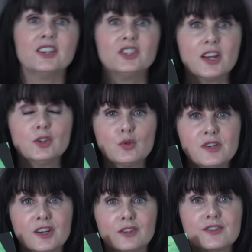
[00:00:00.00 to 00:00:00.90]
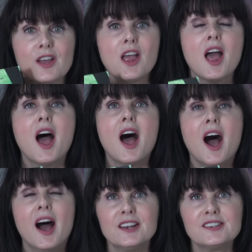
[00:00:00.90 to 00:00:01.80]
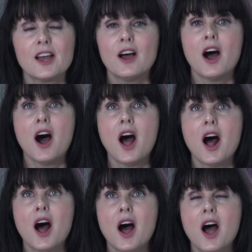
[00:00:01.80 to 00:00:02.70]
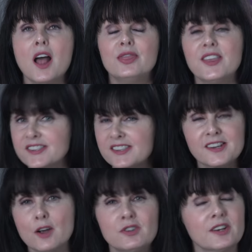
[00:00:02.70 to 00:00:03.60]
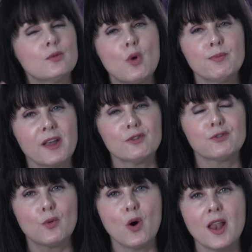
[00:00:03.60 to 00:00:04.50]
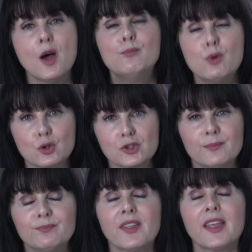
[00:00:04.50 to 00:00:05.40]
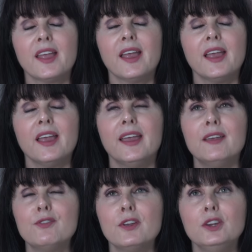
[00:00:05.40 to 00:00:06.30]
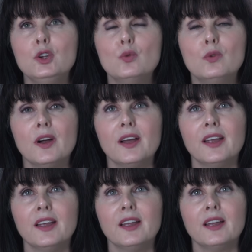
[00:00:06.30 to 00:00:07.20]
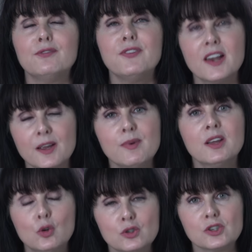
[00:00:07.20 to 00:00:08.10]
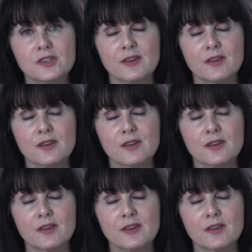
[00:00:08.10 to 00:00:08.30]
Shed No Tears. And this isn't out yet, and it won't be out for a while, but if you feel like being good to